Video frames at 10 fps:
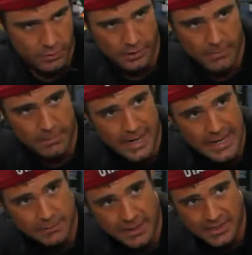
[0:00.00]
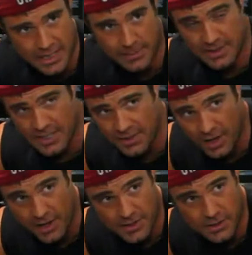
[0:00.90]
my bag, and by the time it
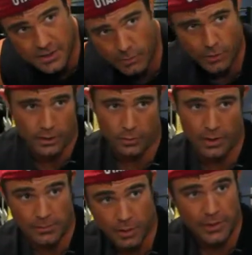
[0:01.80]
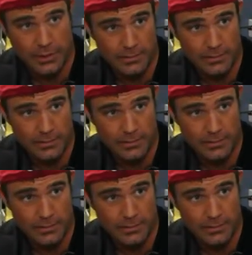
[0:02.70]
dethaws, I'm already to where I'm going.